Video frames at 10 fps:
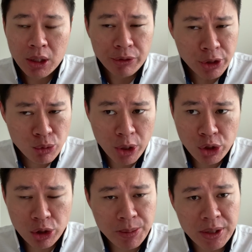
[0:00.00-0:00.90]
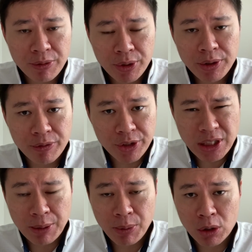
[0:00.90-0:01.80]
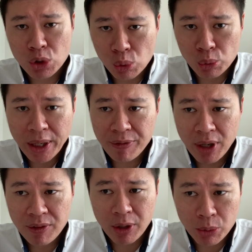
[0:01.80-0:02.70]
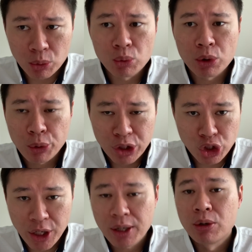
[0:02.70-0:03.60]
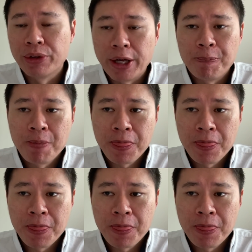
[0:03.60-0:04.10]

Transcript: This ratio is a bit different. The first time around was 295. I want to do a quick check on that.